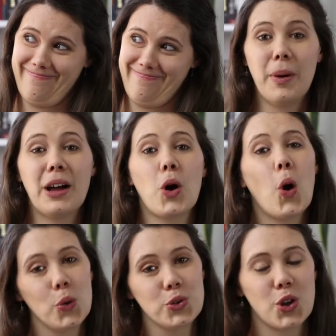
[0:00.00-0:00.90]
But
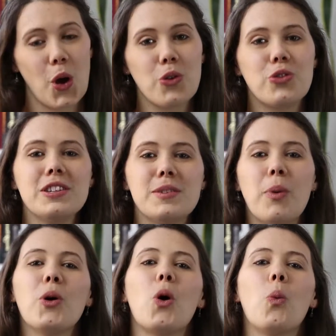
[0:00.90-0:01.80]
also, this
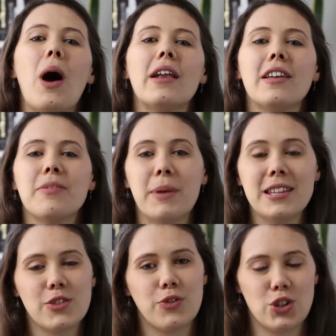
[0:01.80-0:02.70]
book won
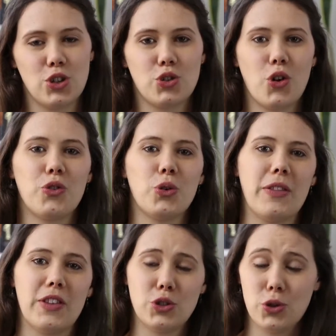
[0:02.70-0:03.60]
Best Fiction Novel
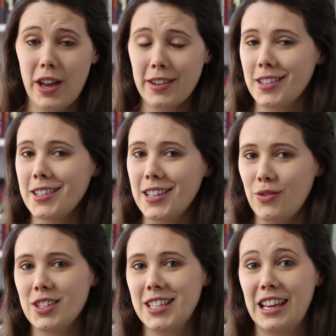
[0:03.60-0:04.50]
in the
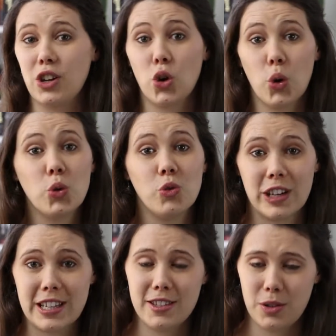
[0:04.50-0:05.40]
2017
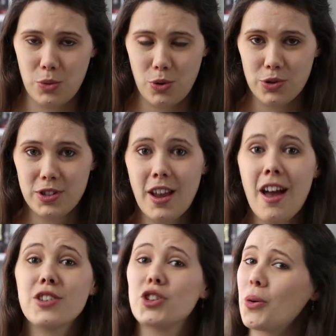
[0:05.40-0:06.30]
GOODREADS Awards,
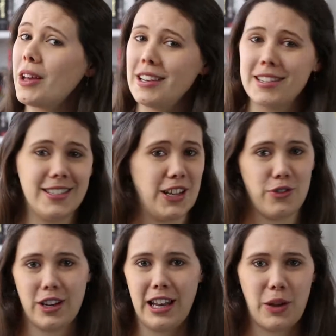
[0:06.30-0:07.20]
so it is
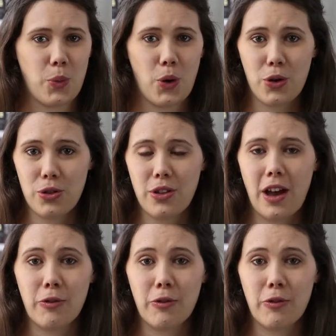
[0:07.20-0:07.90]
definitely worth a